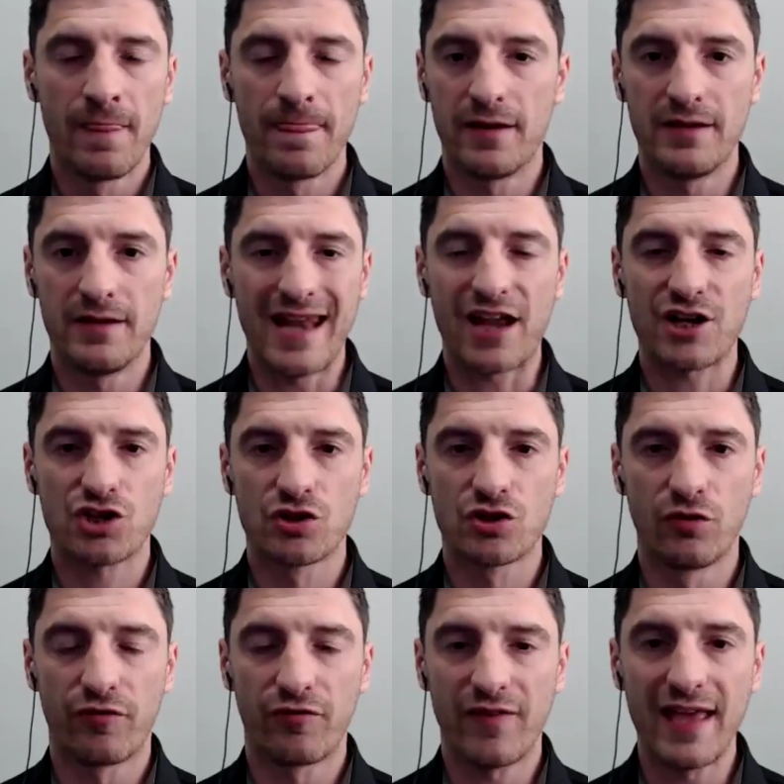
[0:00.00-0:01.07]

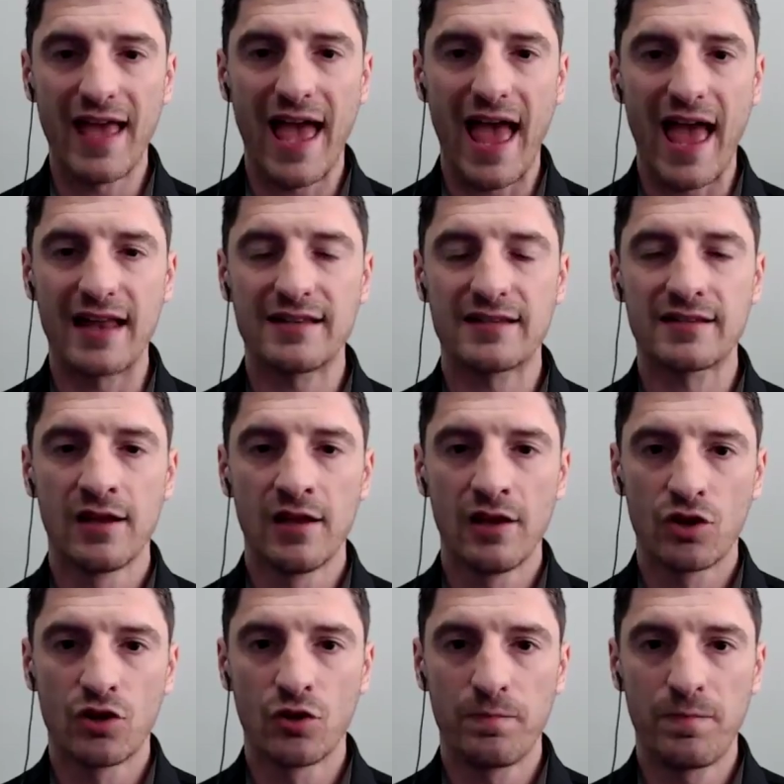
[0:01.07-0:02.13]
national figureheads
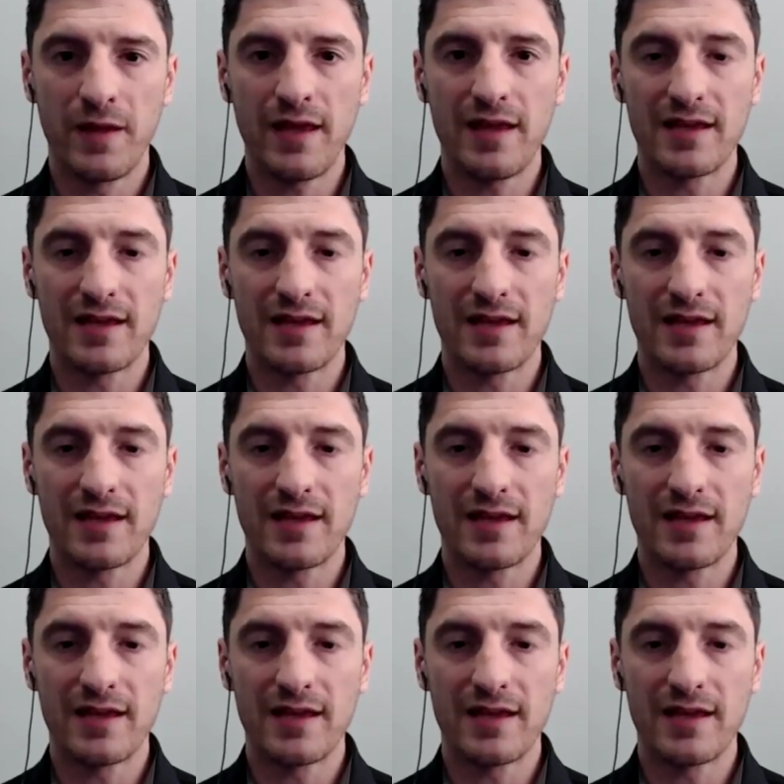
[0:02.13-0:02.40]
could be